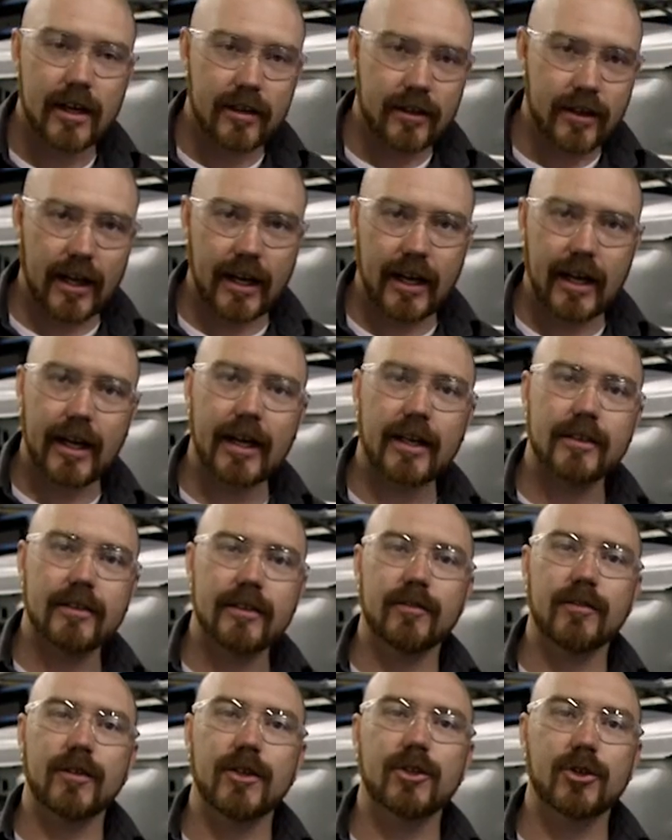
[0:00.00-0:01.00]
than it is
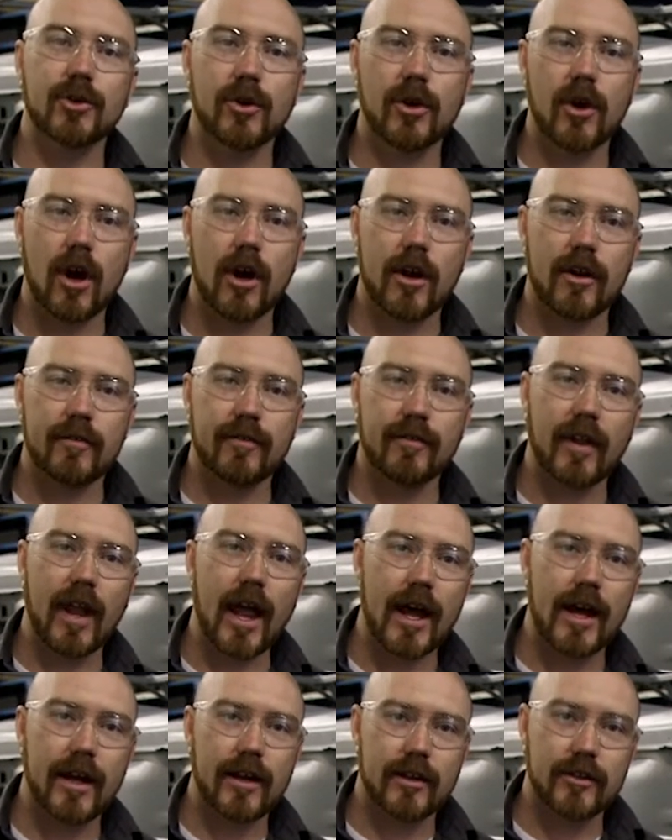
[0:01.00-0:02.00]
if you do it on a
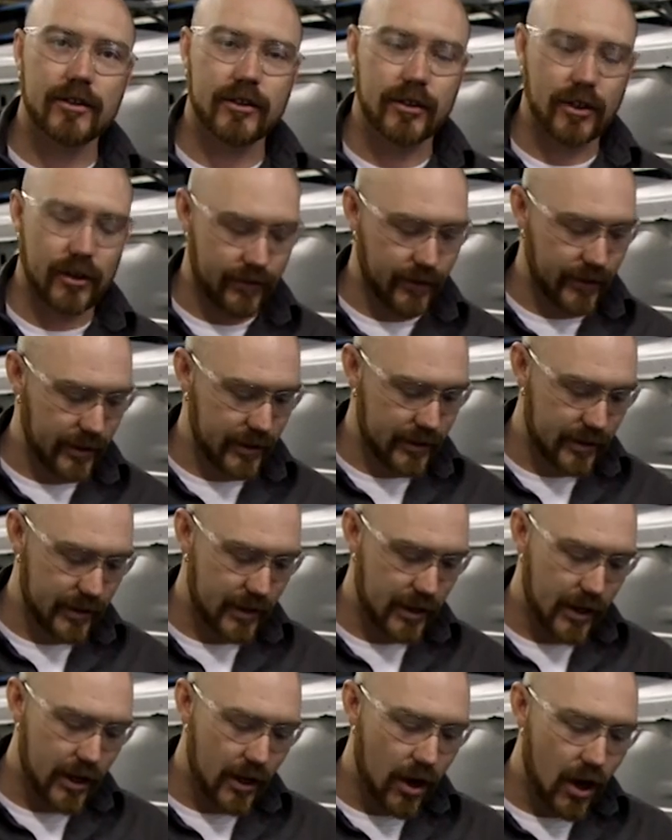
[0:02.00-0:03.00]
flat surface.
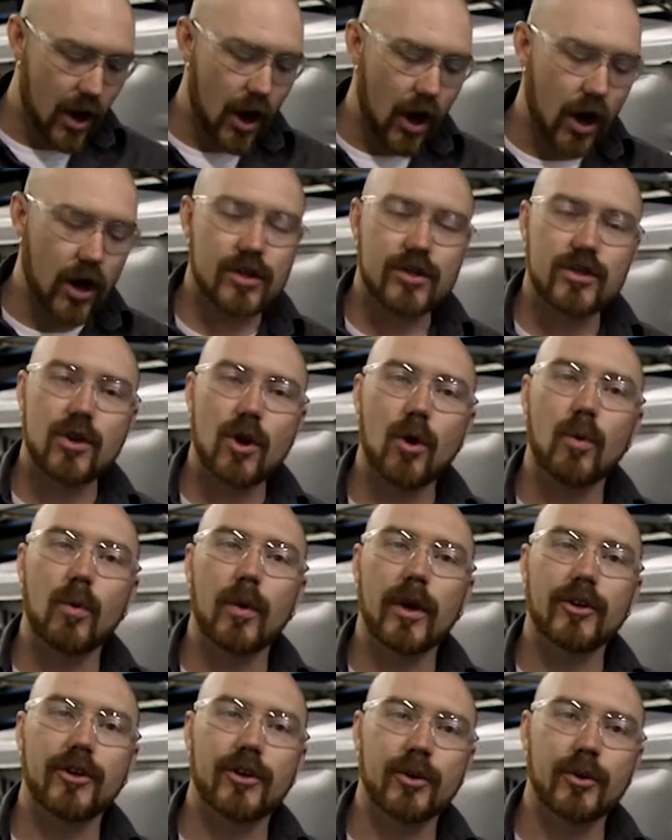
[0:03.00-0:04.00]
Also,
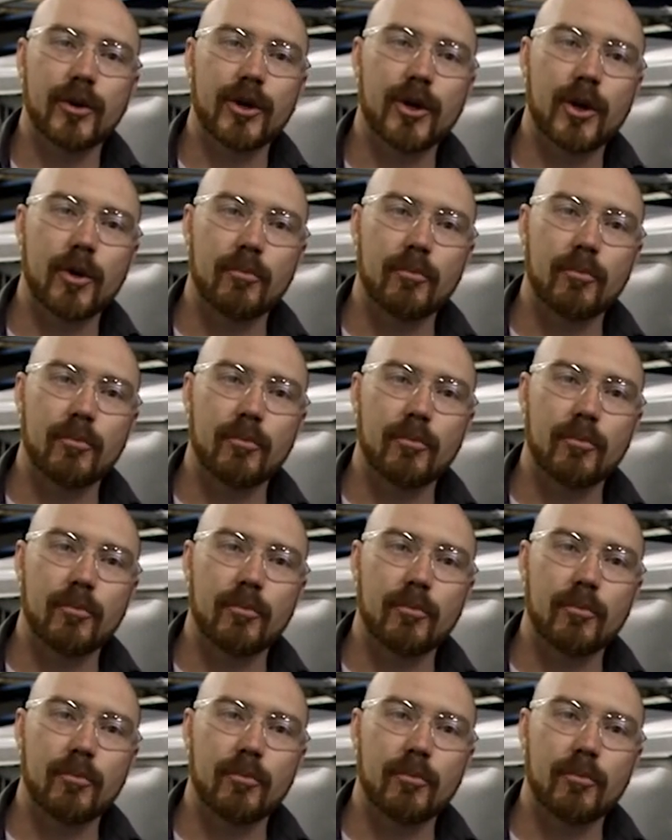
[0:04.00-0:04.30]
when doing your